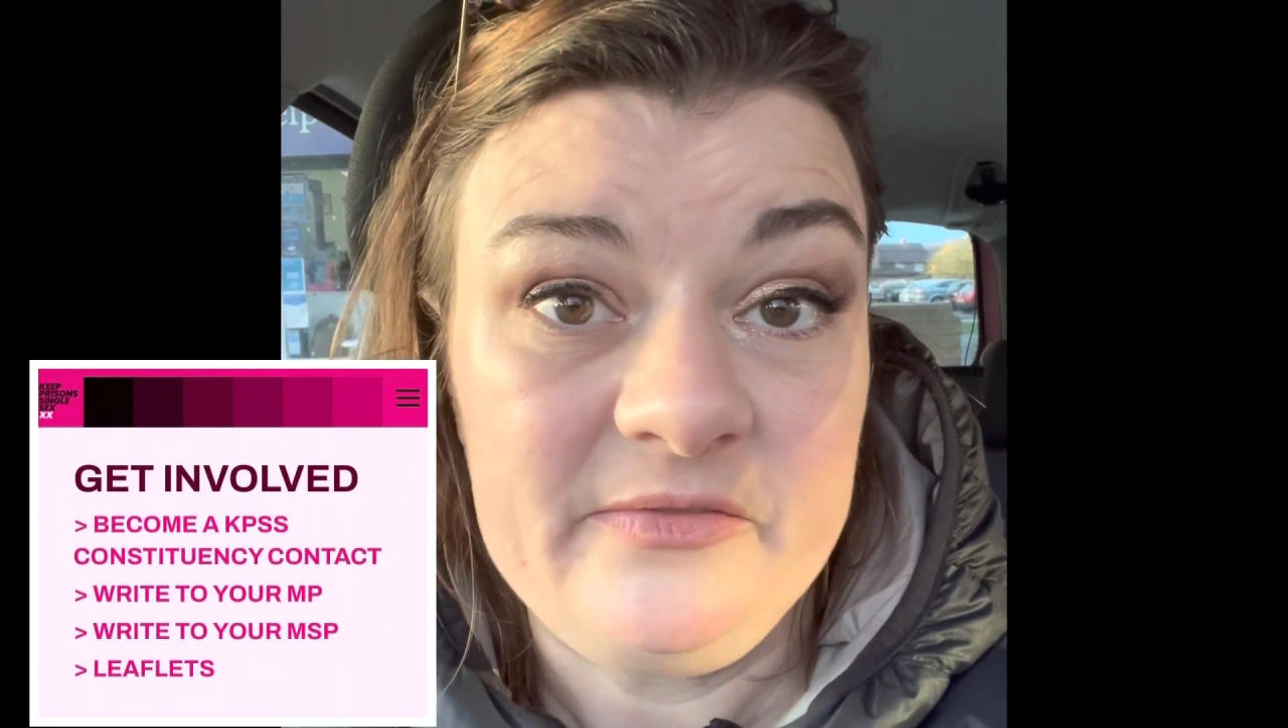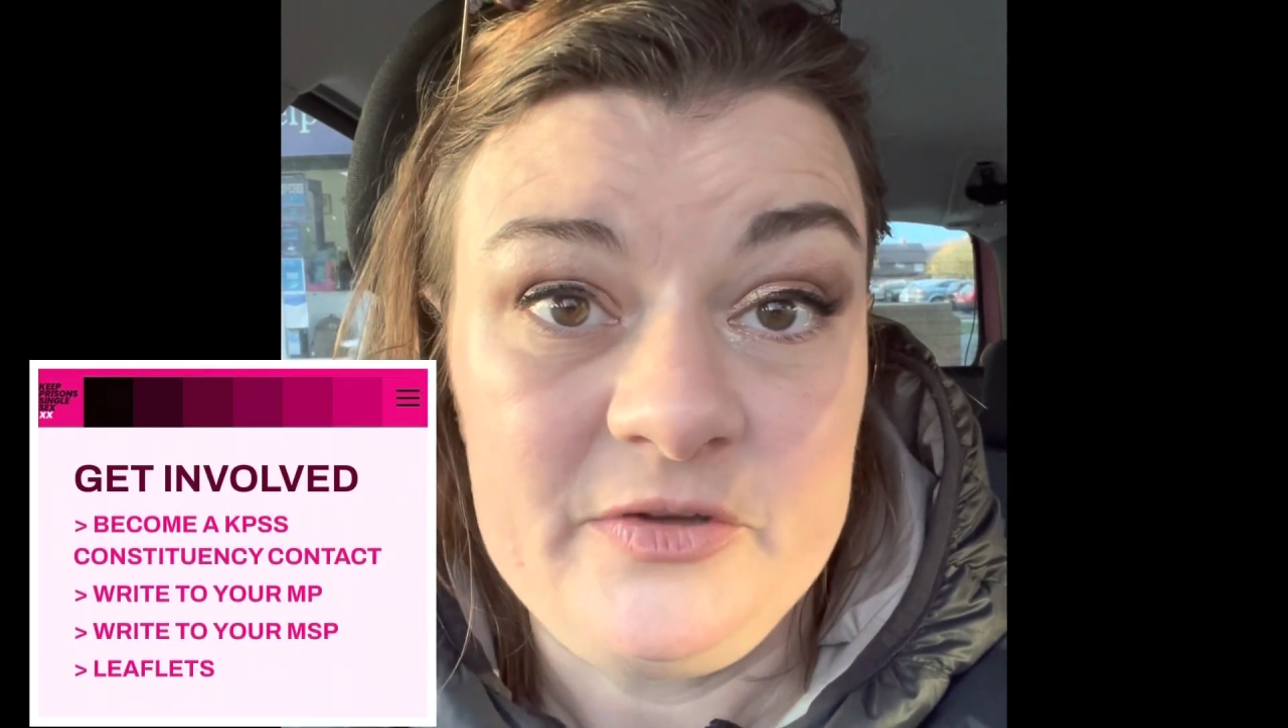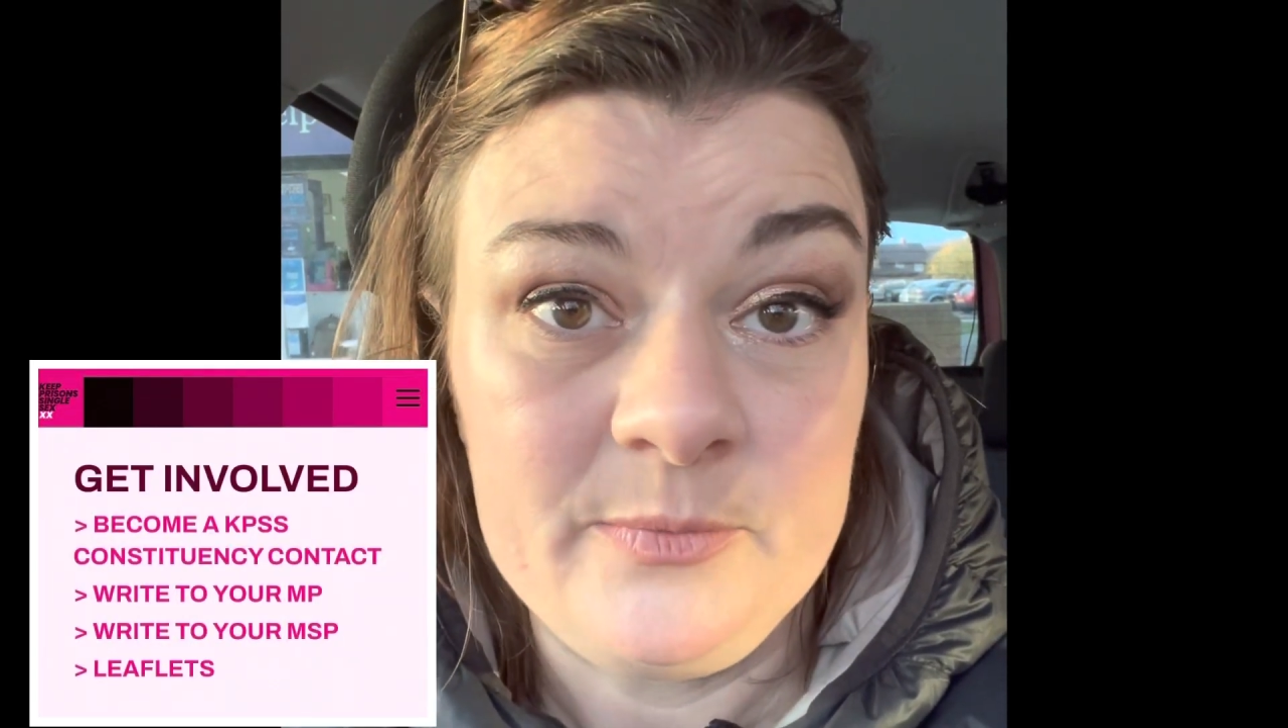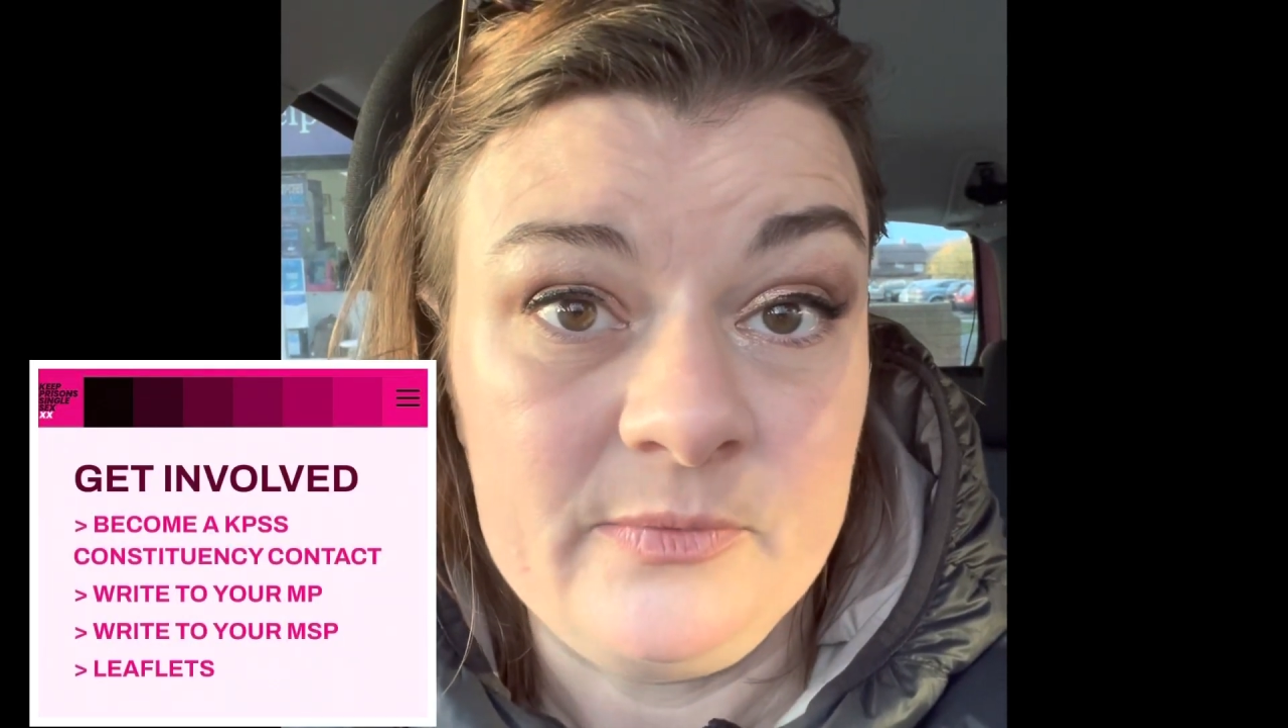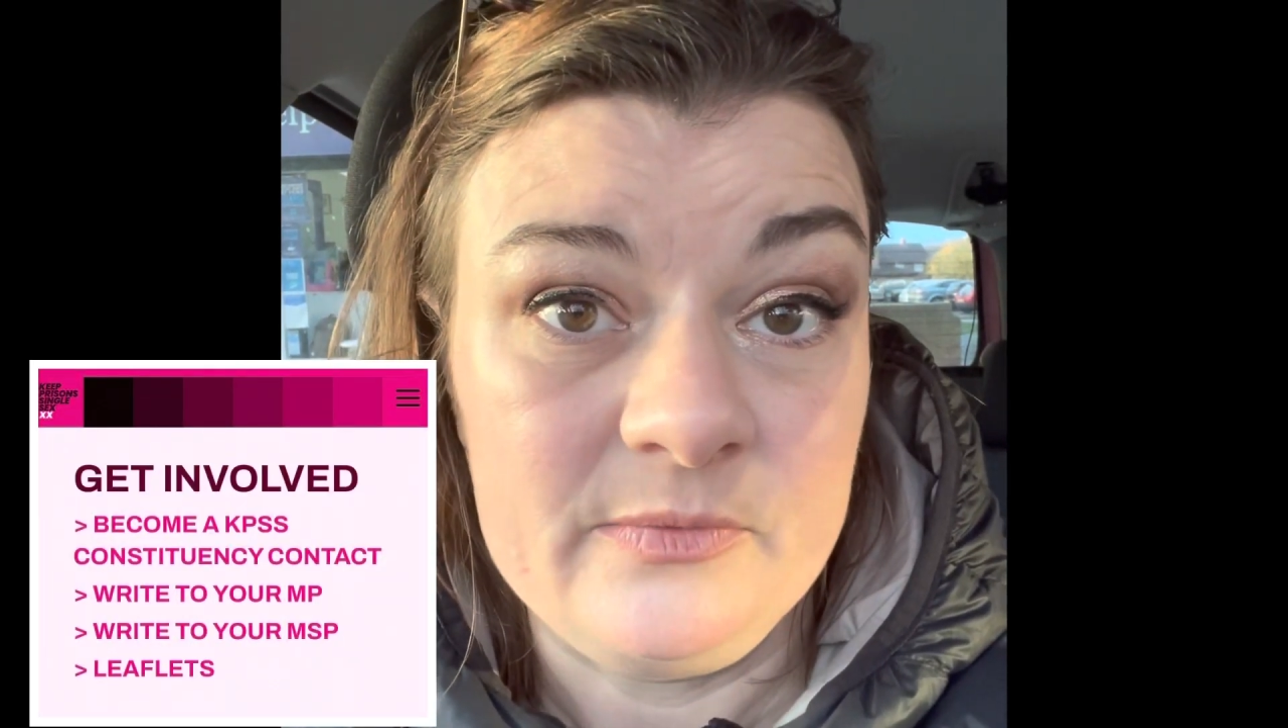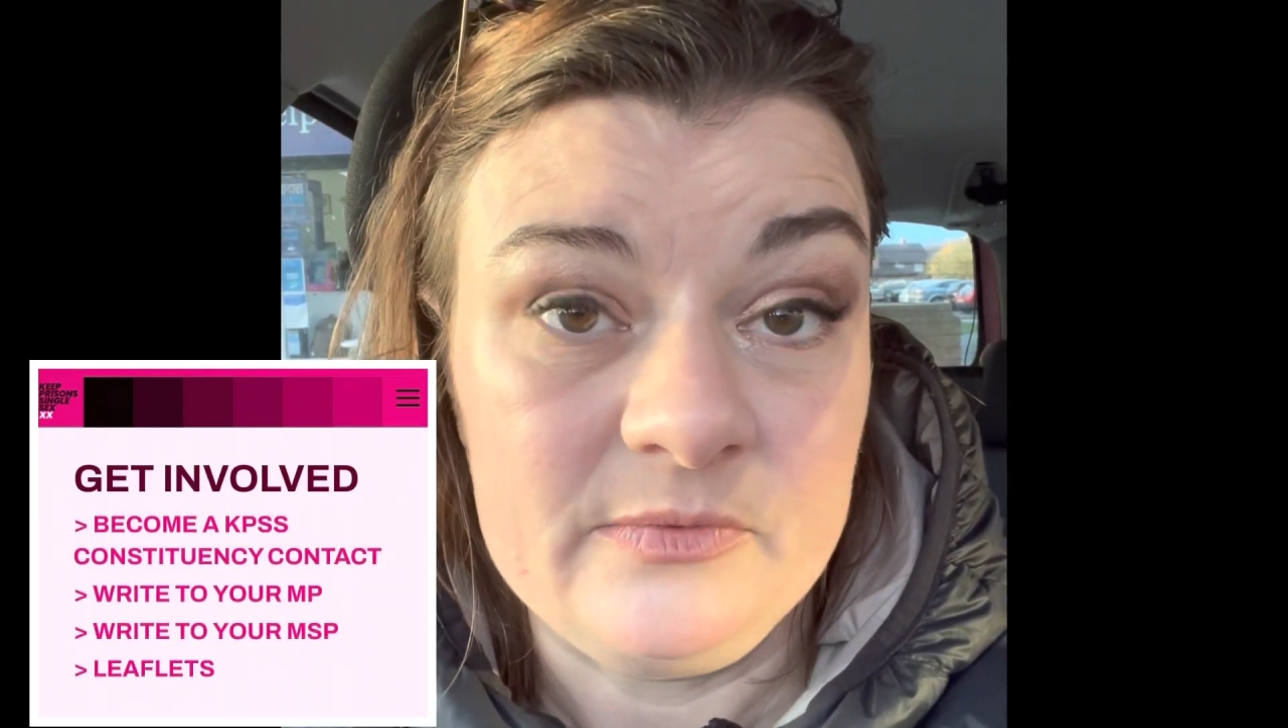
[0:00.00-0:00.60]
if you